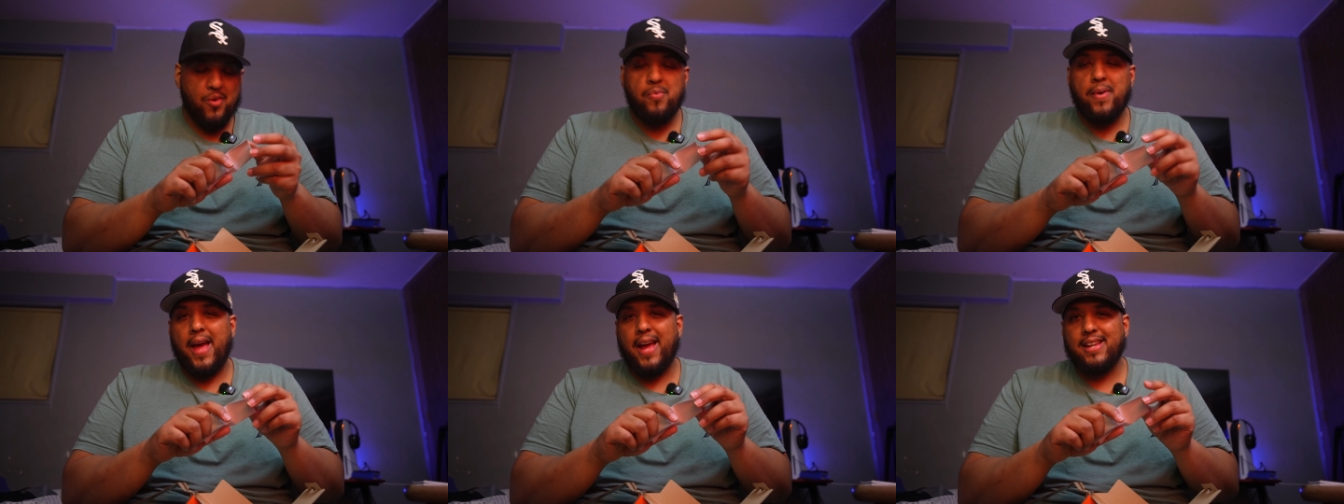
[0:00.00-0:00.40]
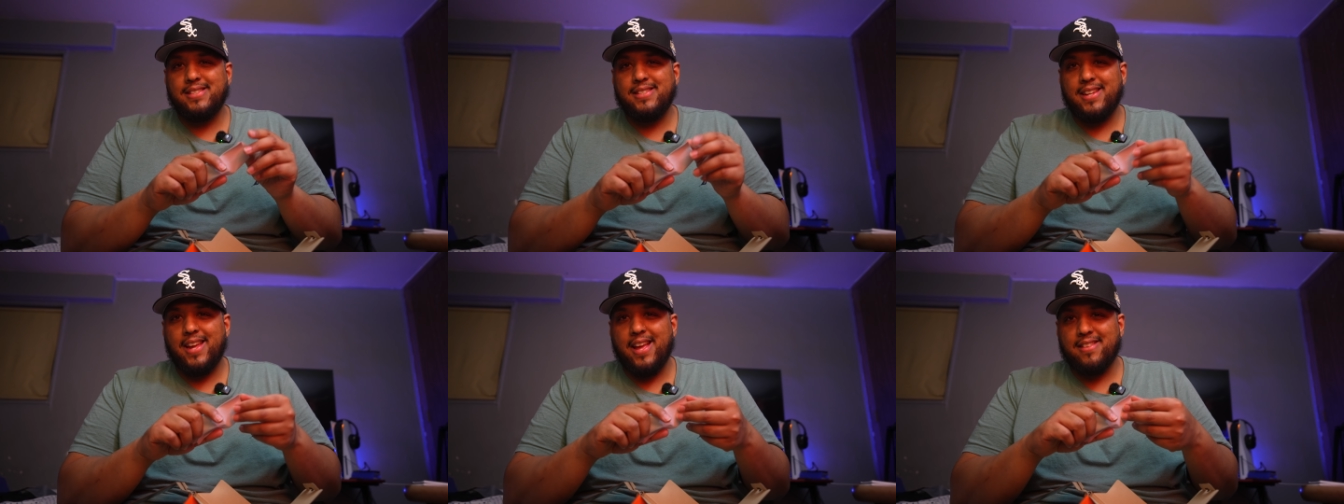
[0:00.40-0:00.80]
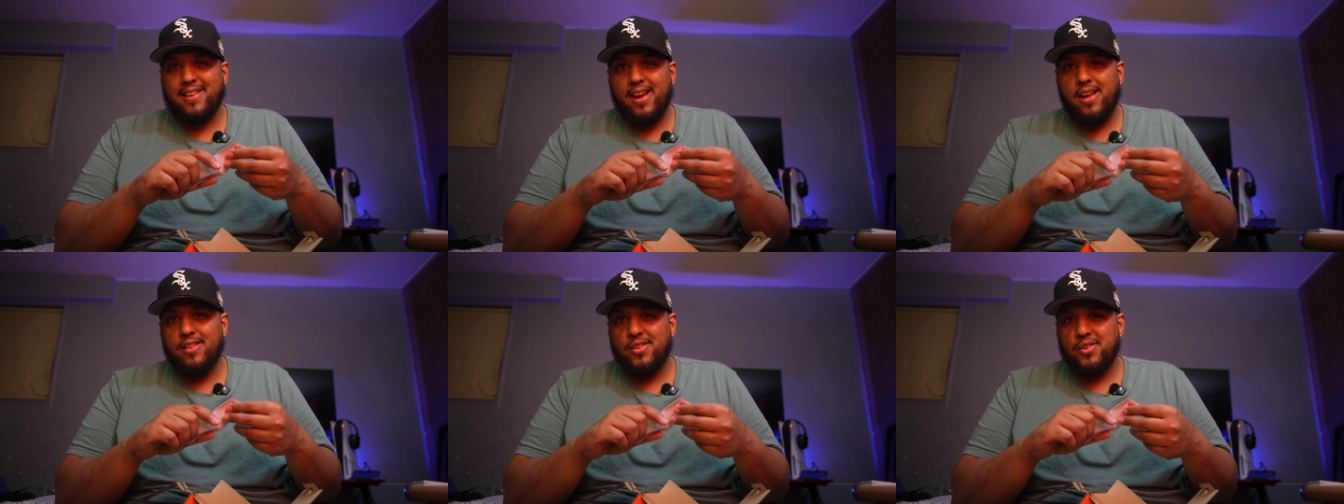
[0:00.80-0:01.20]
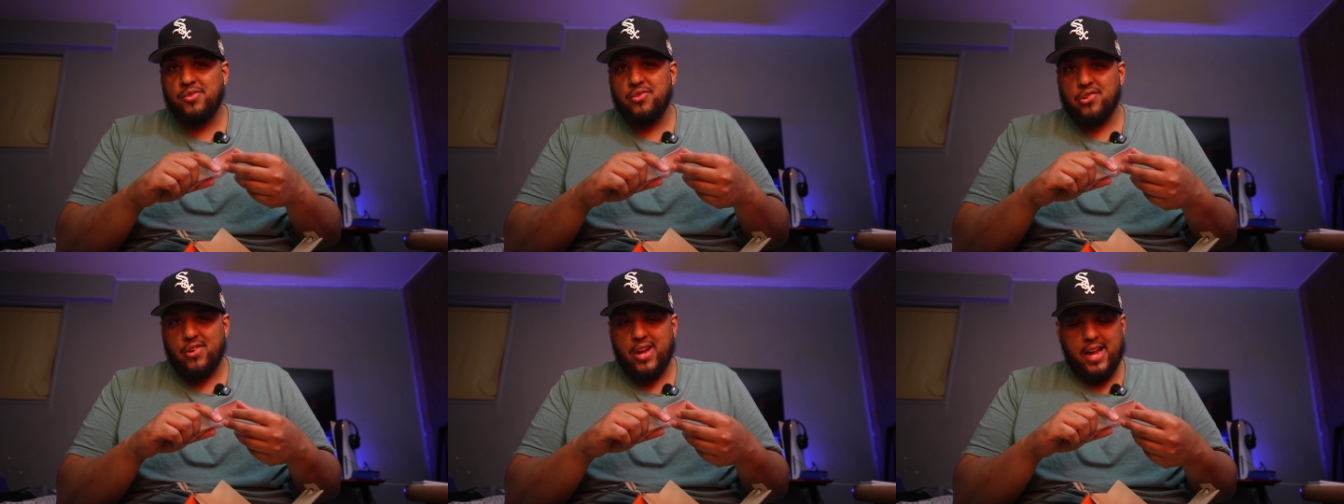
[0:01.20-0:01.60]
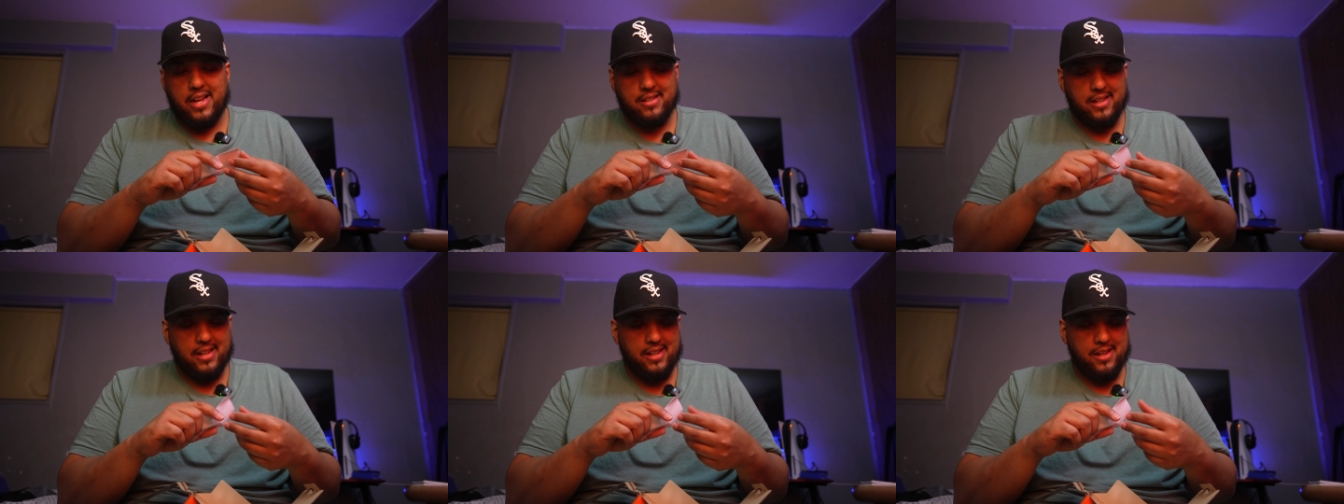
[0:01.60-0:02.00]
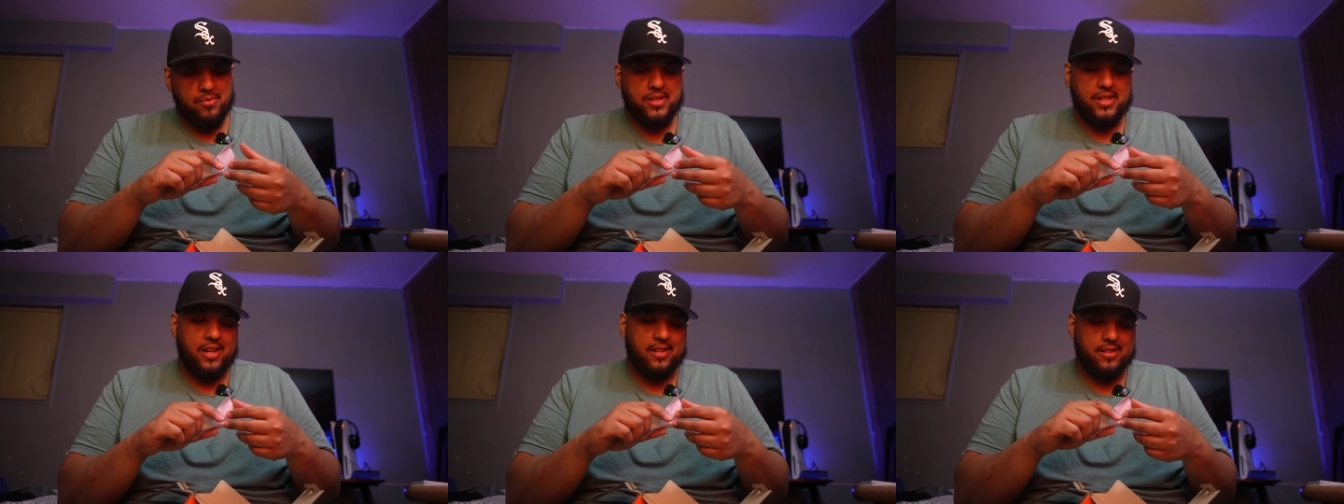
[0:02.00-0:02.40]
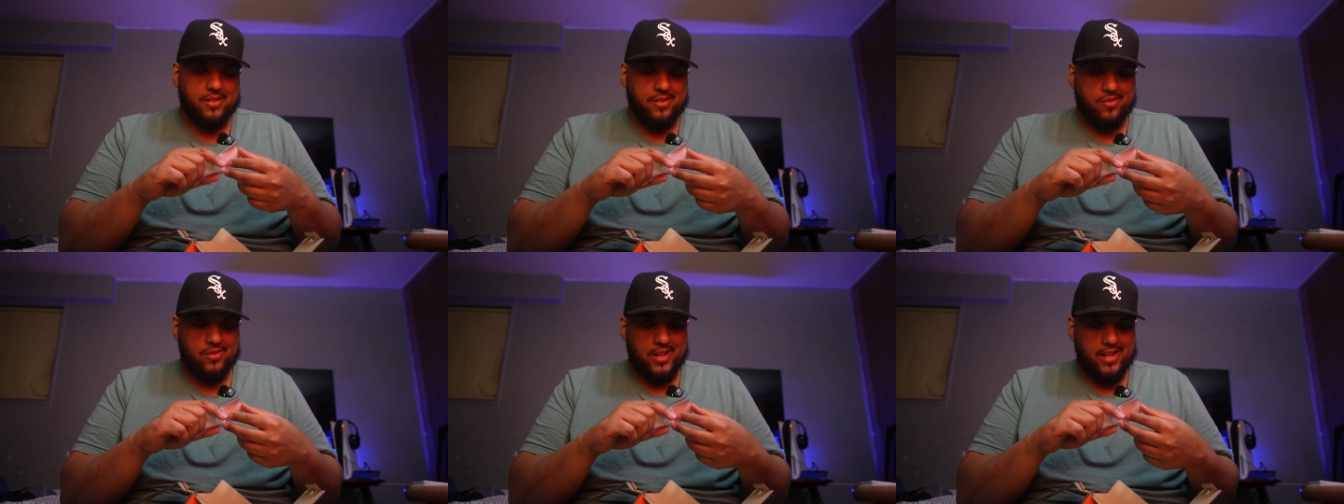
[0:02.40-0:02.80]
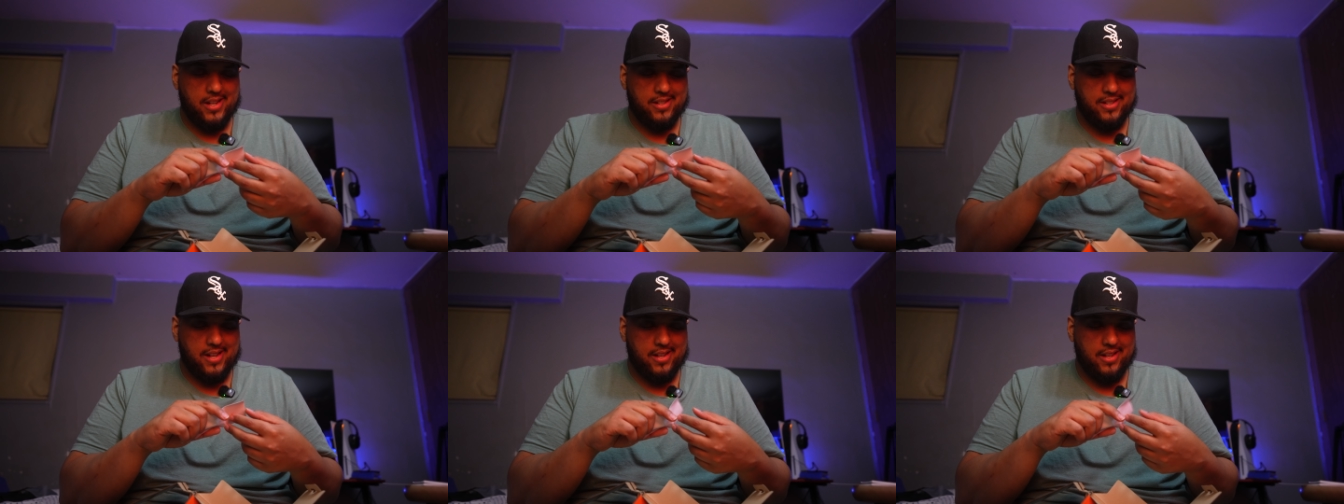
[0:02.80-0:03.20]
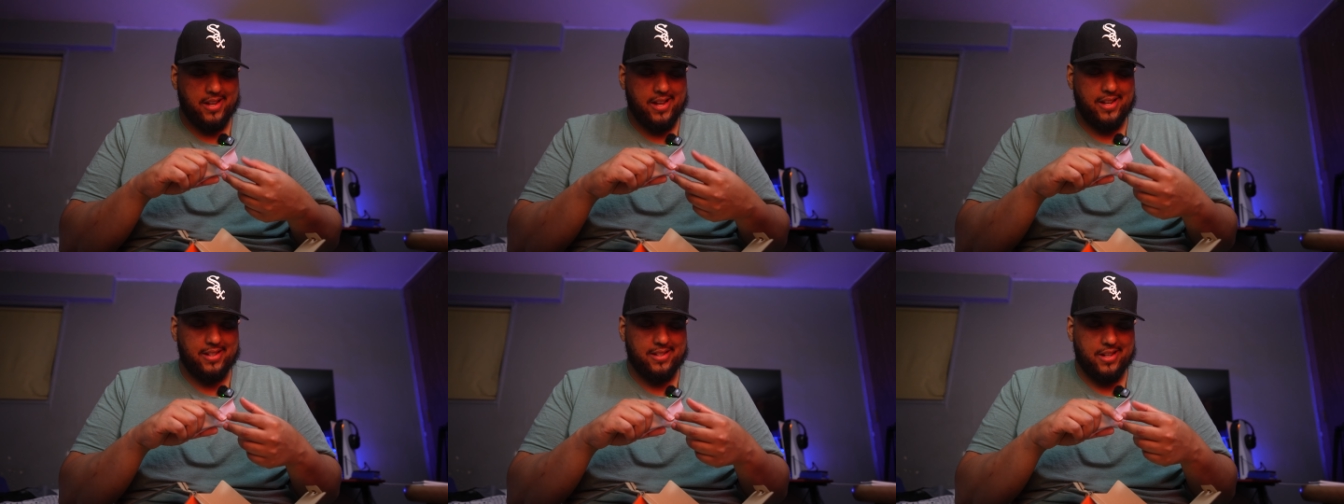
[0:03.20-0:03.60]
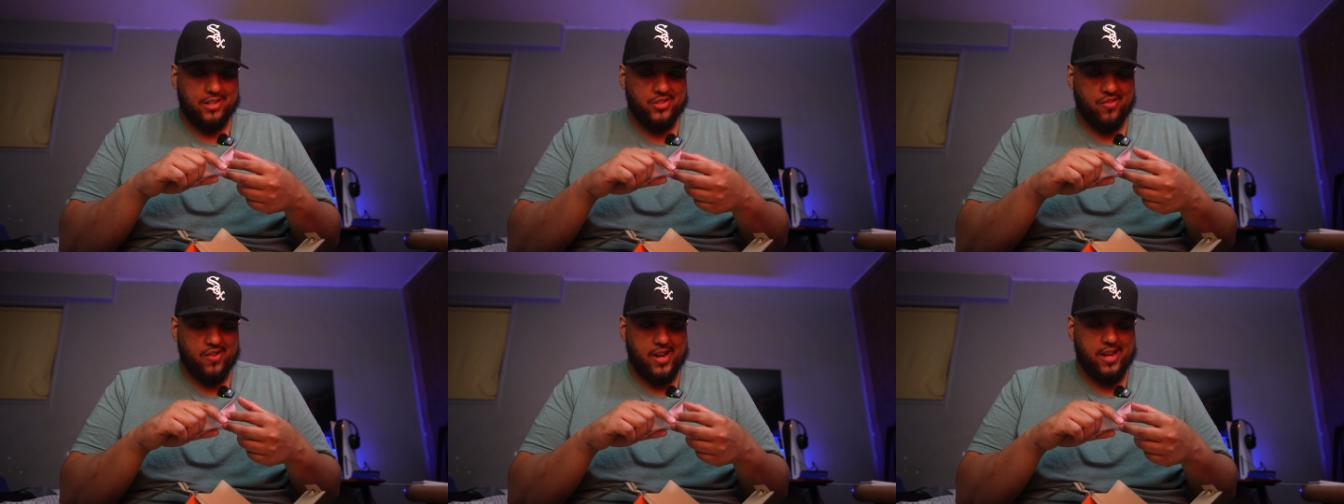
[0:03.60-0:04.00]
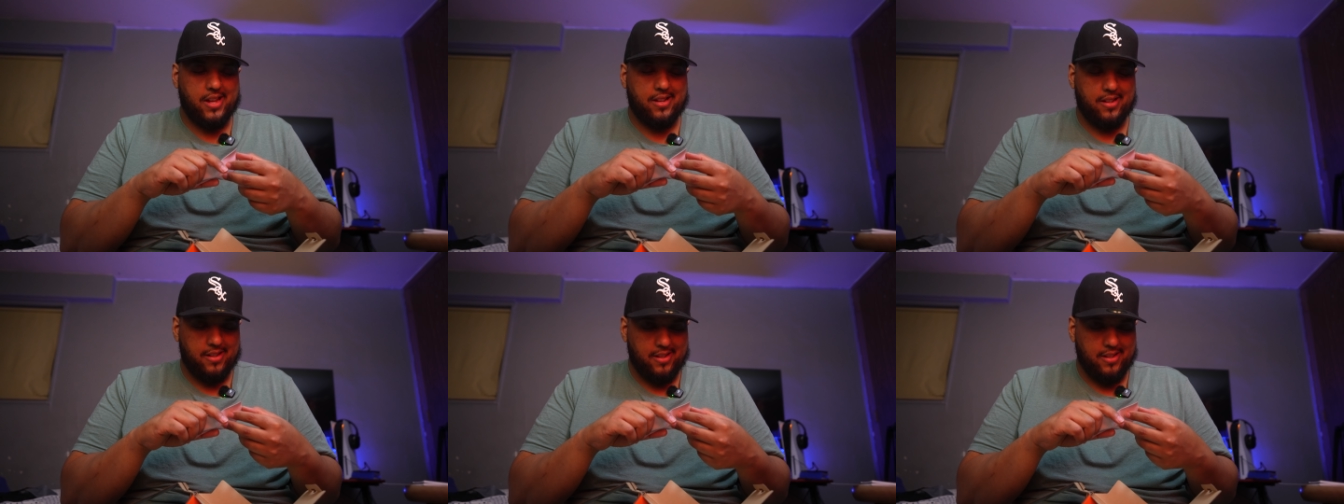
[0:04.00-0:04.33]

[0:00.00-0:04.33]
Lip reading: packaging has gotten so trash lately, but shout out to Sony. At least y'all trying.